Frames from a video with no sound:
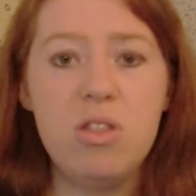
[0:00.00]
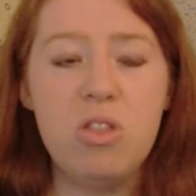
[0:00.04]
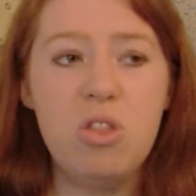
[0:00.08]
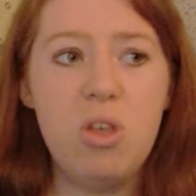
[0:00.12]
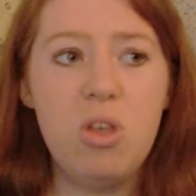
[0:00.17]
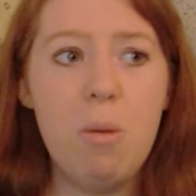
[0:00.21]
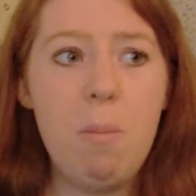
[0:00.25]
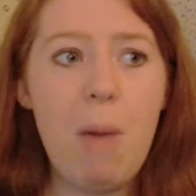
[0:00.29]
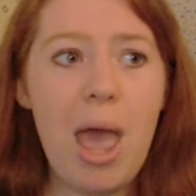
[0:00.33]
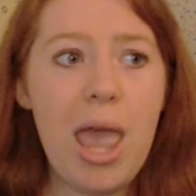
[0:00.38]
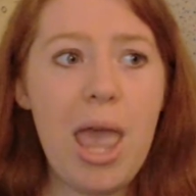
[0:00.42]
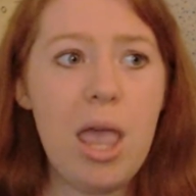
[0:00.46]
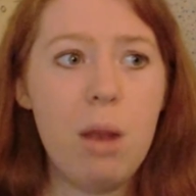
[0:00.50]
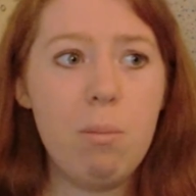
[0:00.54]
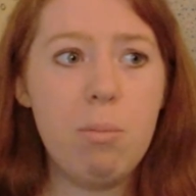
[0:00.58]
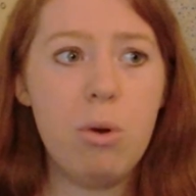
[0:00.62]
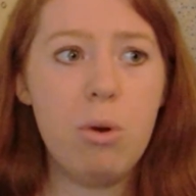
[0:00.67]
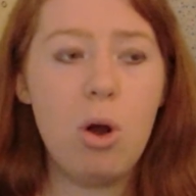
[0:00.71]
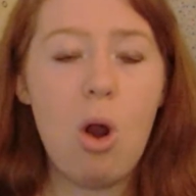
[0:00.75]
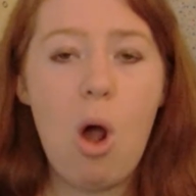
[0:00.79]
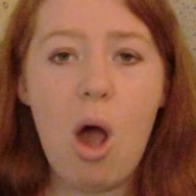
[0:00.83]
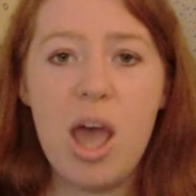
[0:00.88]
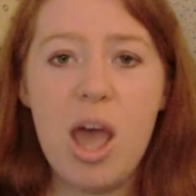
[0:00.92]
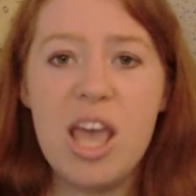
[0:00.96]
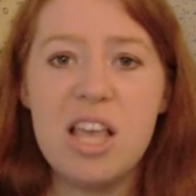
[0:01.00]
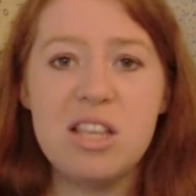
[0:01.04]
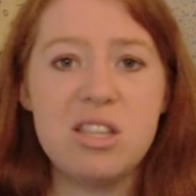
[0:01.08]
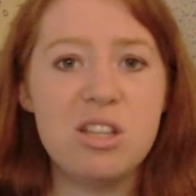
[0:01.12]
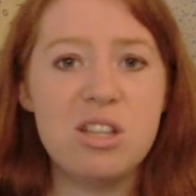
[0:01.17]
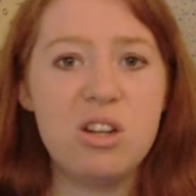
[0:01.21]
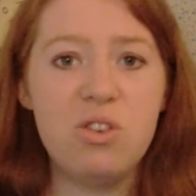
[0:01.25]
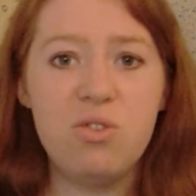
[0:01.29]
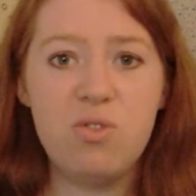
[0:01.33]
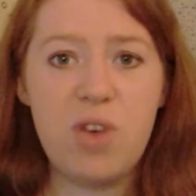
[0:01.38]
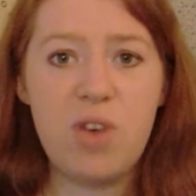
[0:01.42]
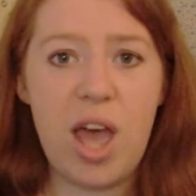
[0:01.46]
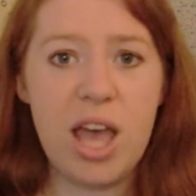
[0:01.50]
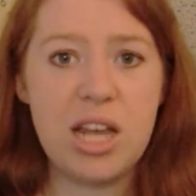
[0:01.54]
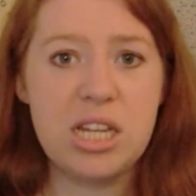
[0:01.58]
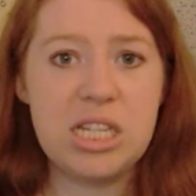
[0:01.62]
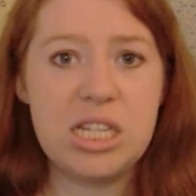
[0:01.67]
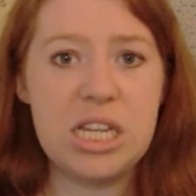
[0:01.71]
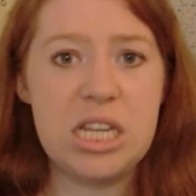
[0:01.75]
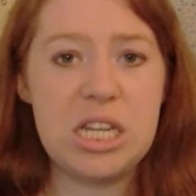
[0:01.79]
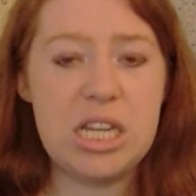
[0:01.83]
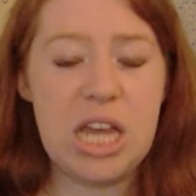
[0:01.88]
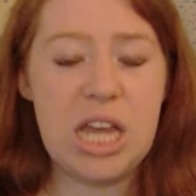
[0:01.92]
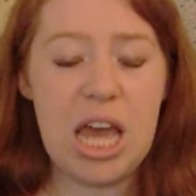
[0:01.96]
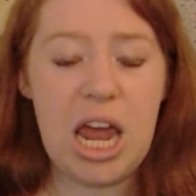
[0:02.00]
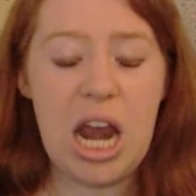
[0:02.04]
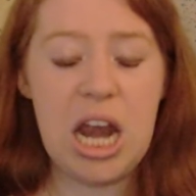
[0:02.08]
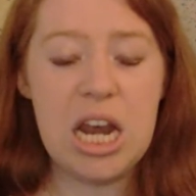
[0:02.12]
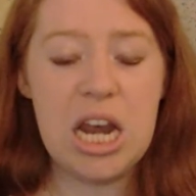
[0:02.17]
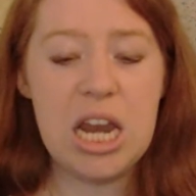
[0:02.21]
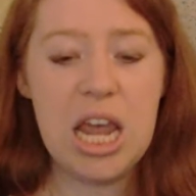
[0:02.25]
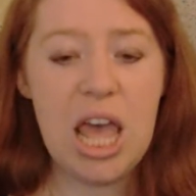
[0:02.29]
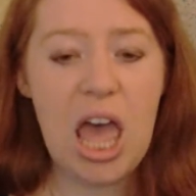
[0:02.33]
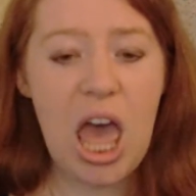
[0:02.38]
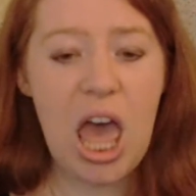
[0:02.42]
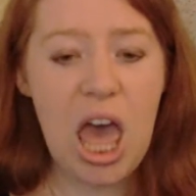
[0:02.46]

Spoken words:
The main plot isn't affected, and